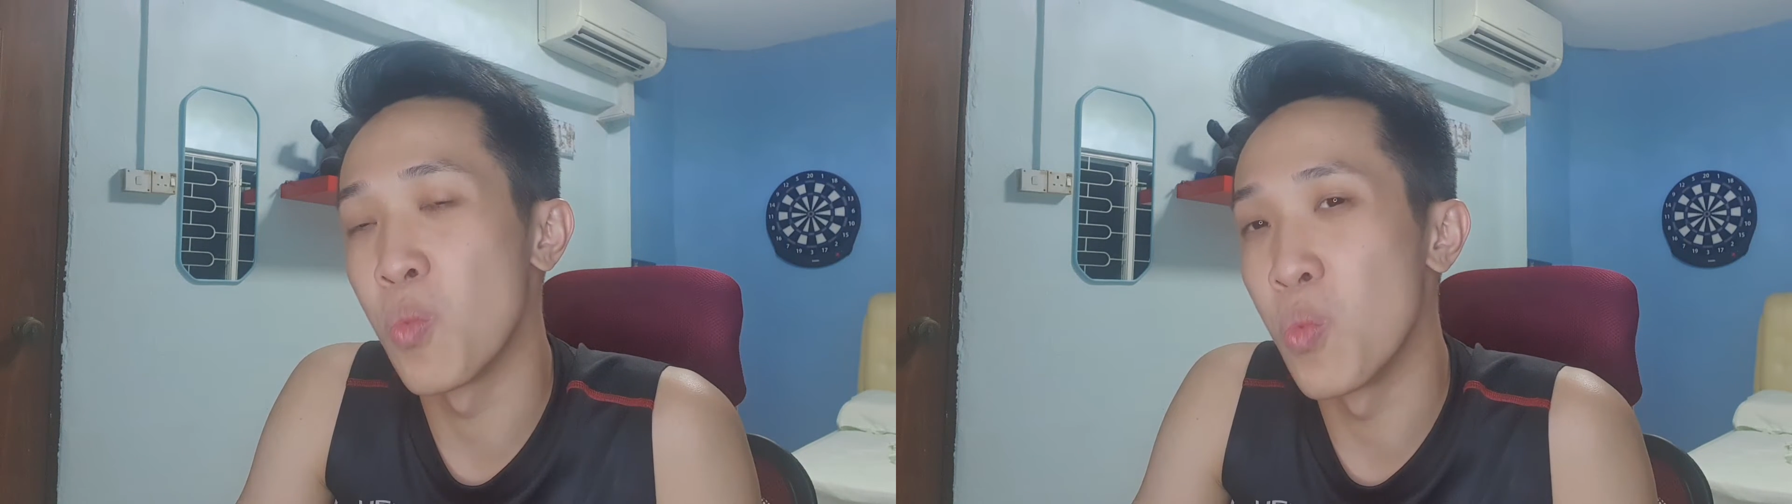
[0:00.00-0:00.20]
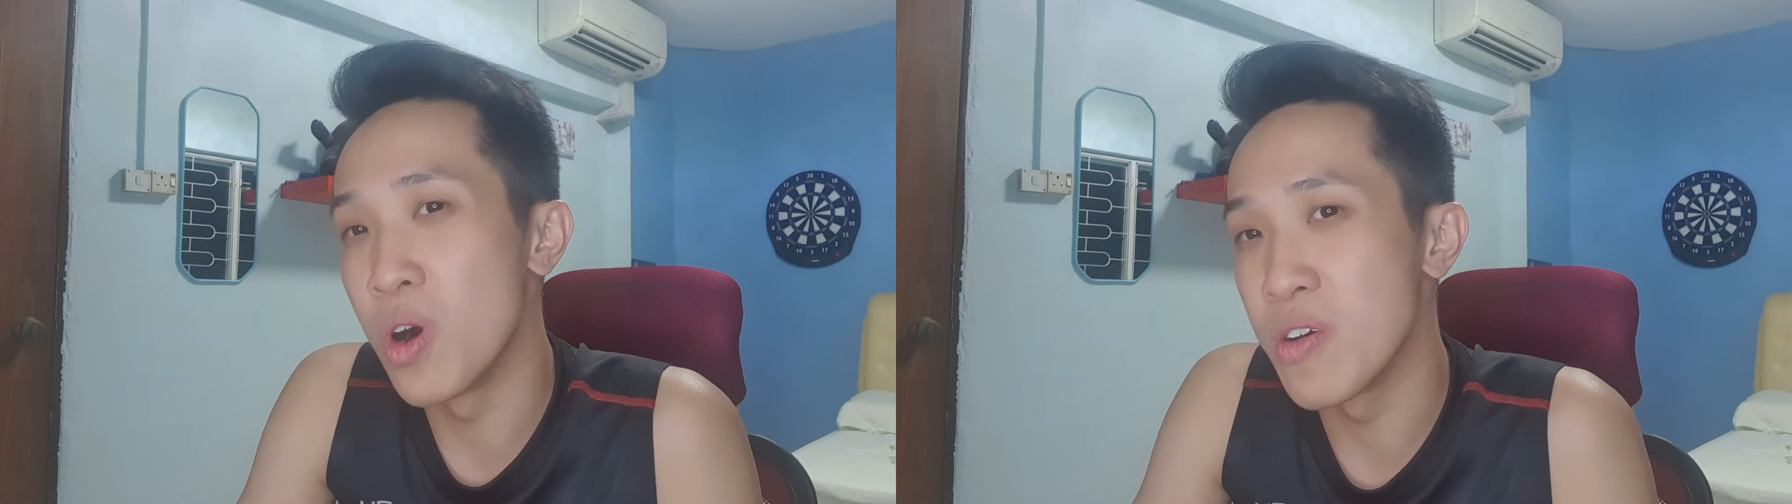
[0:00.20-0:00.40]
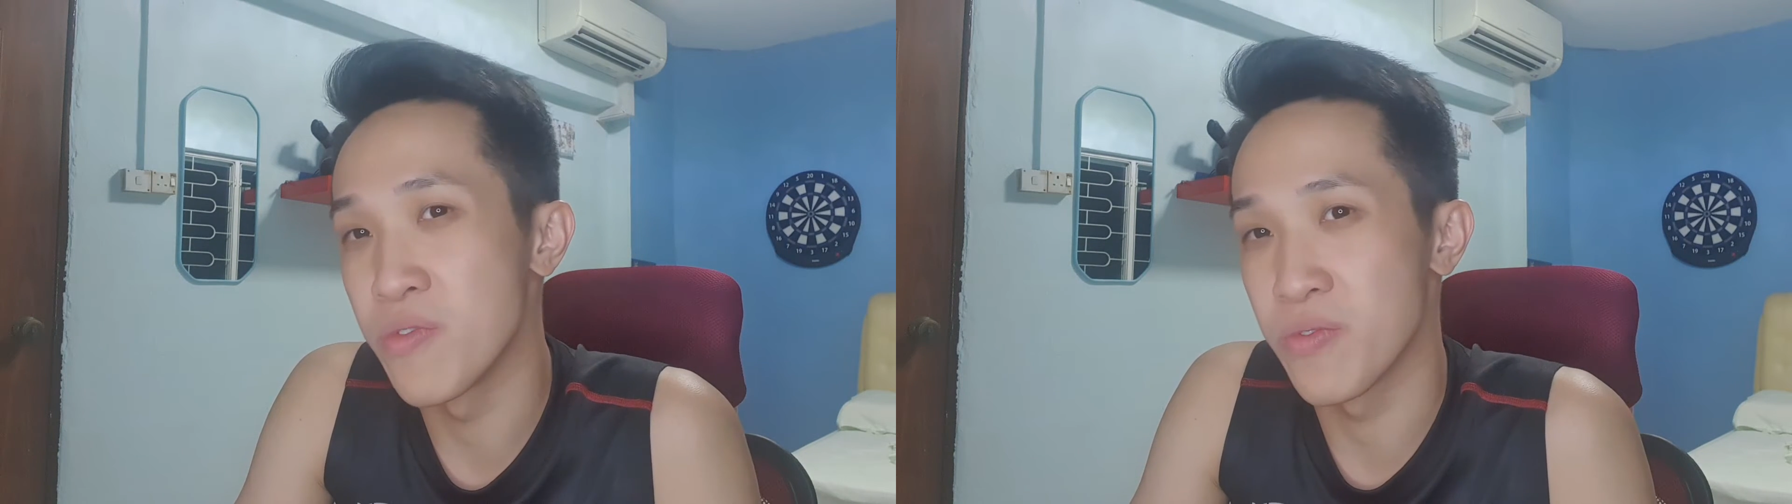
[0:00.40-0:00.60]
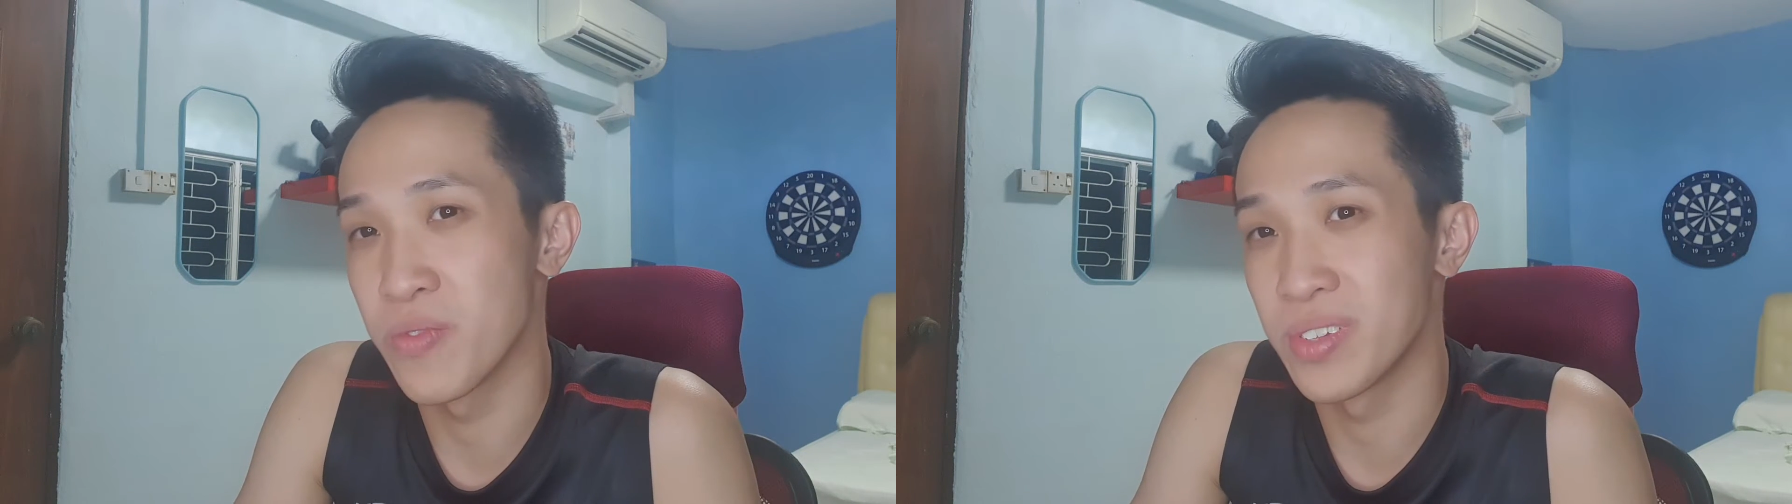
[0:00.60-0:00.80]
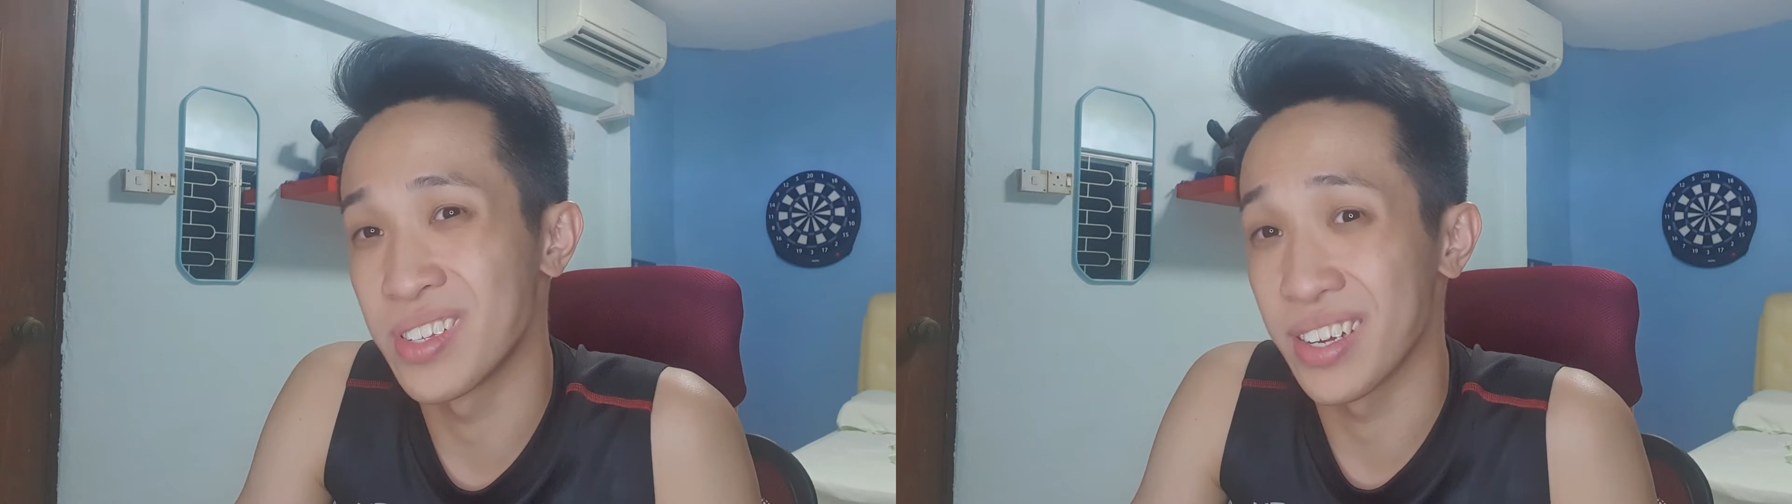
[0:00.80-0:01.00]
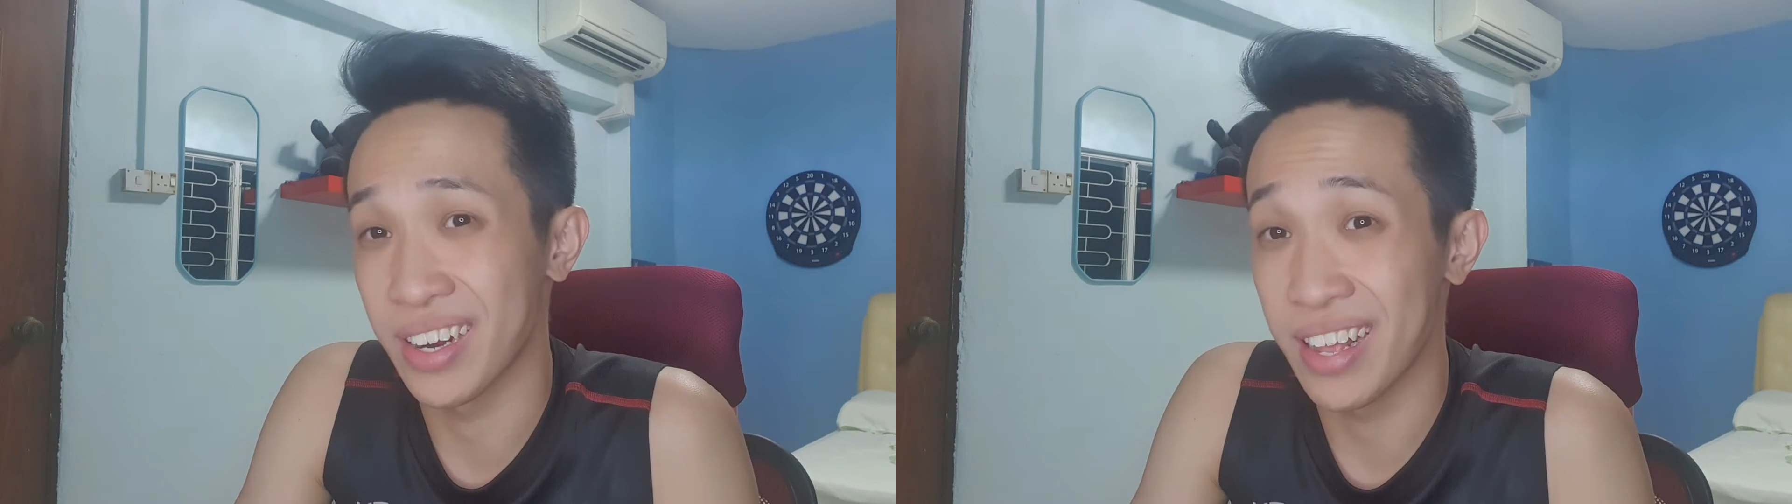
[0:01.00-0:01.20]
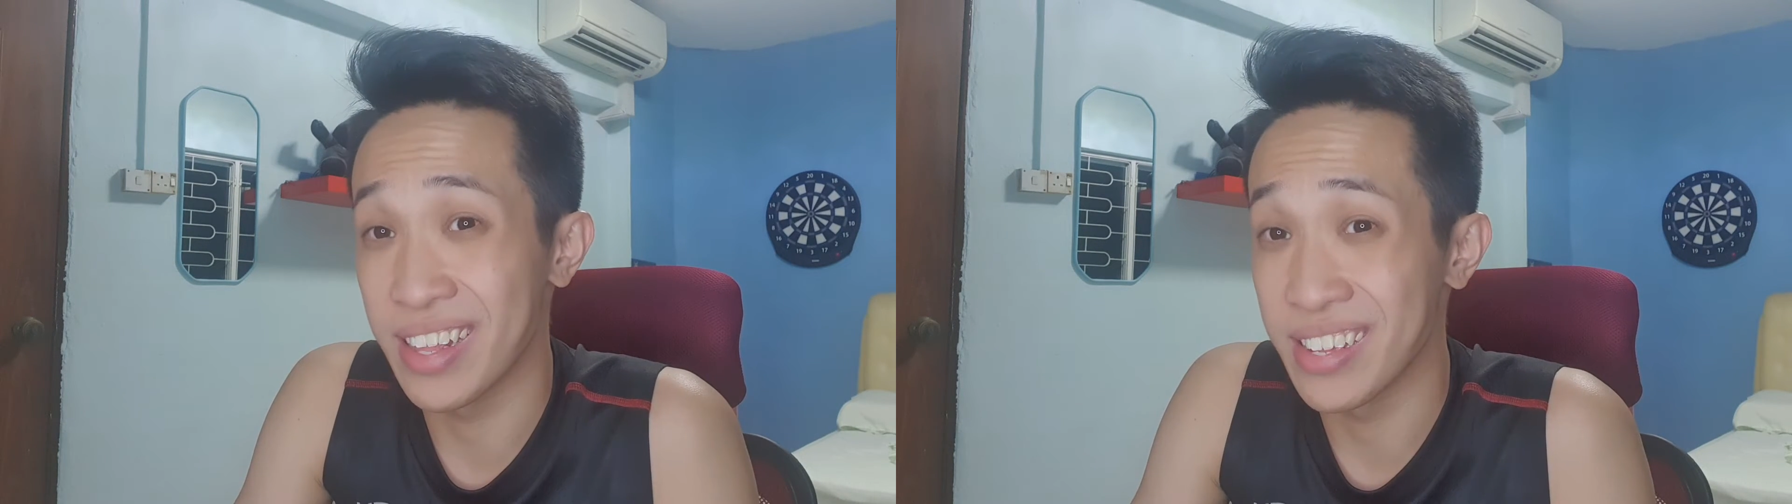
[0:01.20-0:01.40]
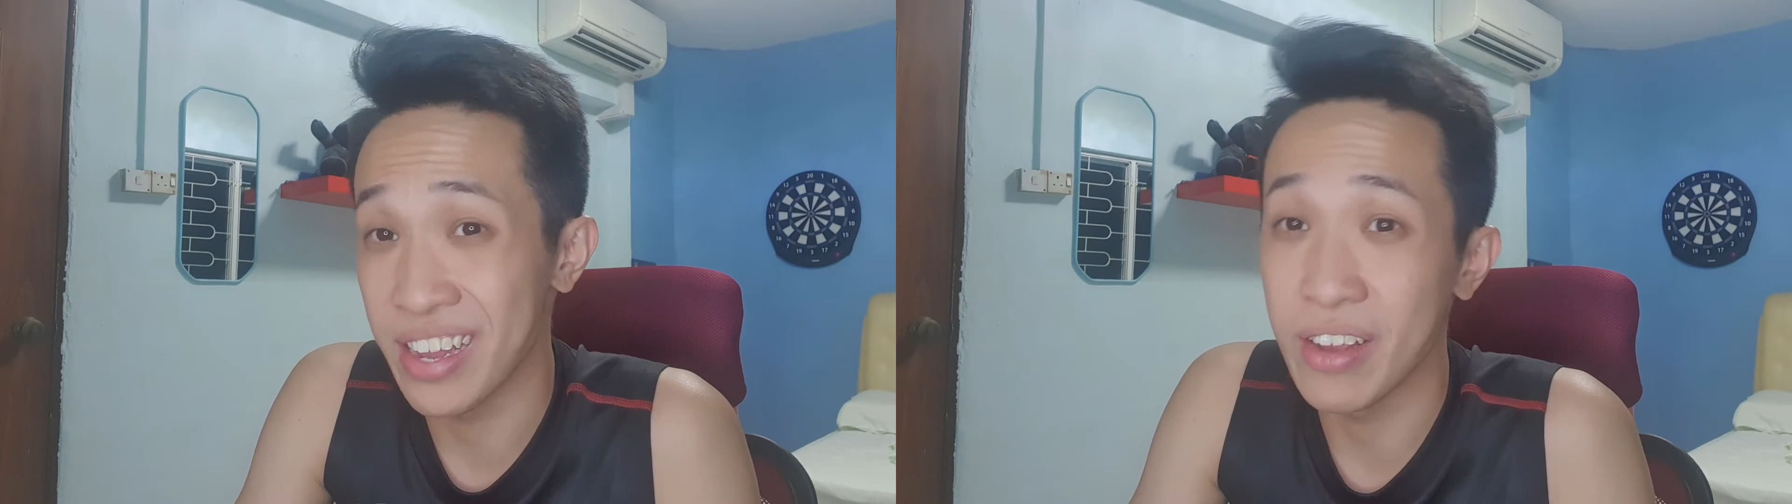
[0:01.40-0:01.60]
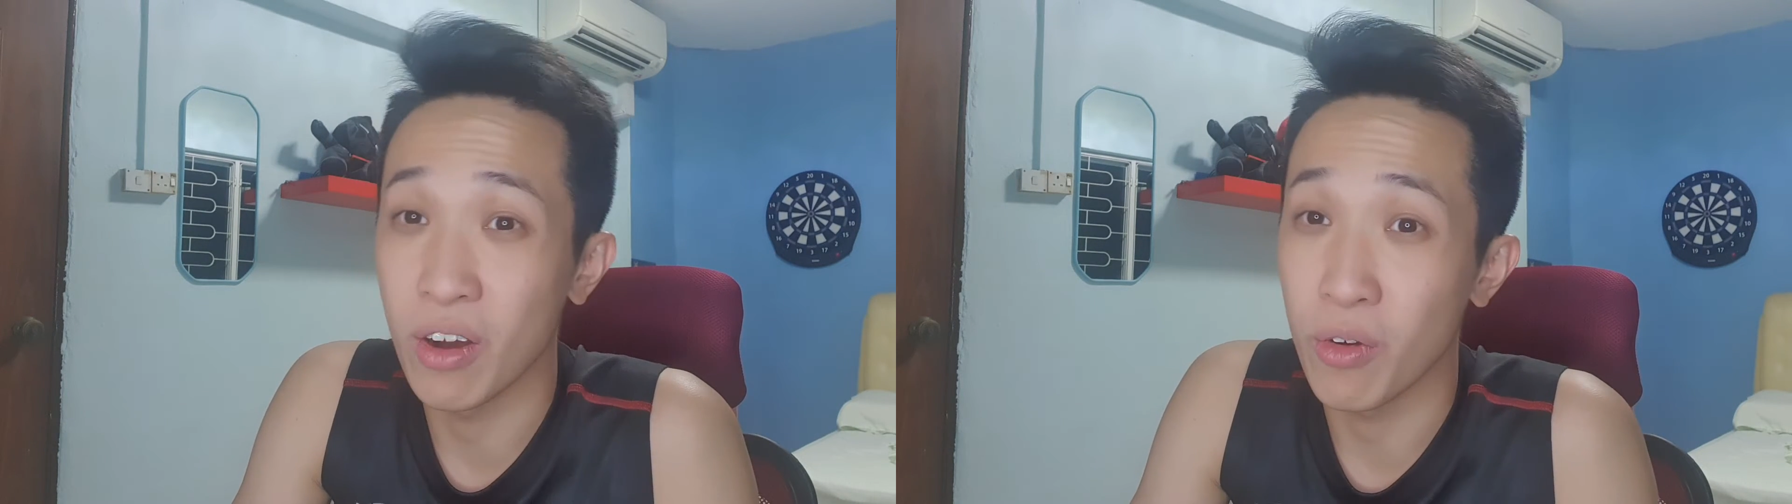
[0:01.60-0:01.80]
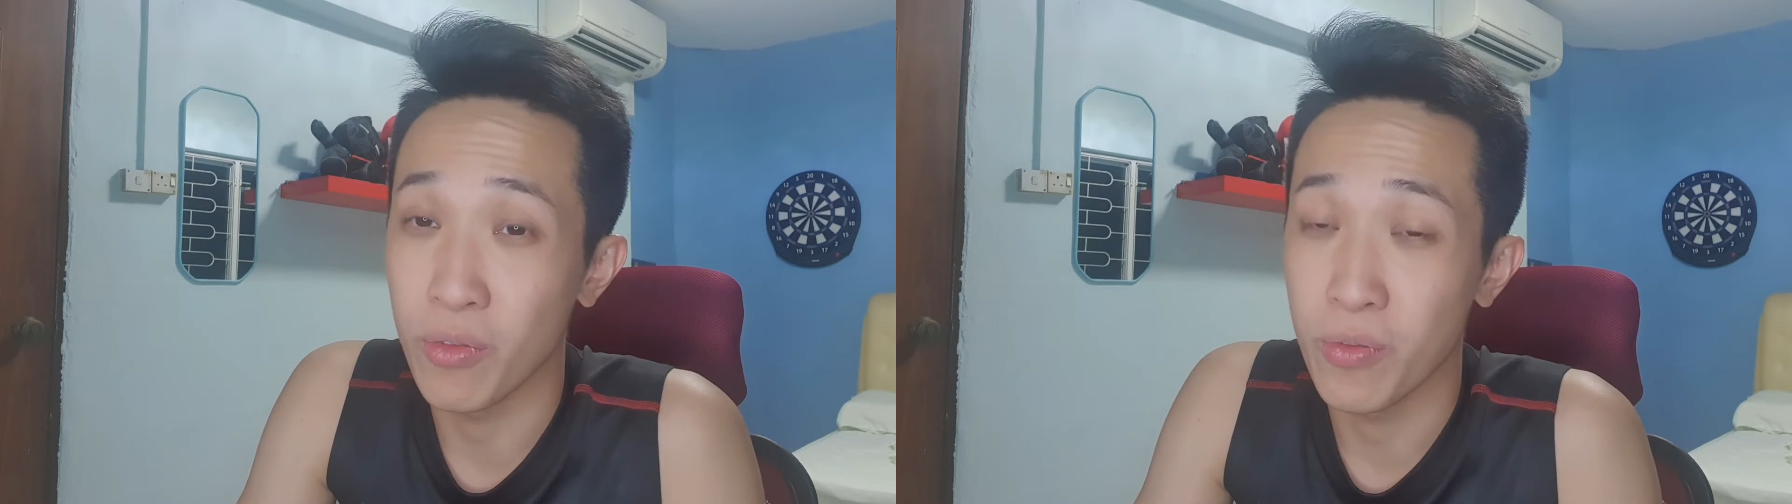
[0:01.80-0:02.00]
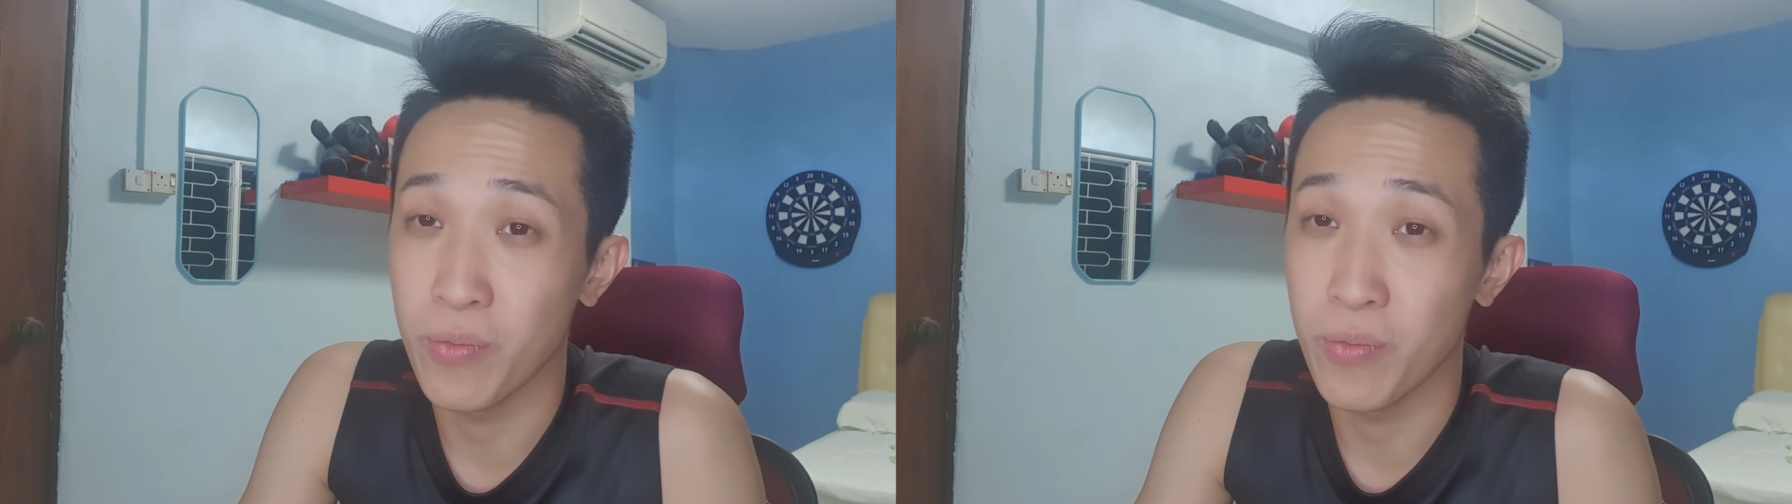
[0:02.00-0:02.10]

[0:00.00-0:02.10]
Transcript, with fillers: worth taking a day off?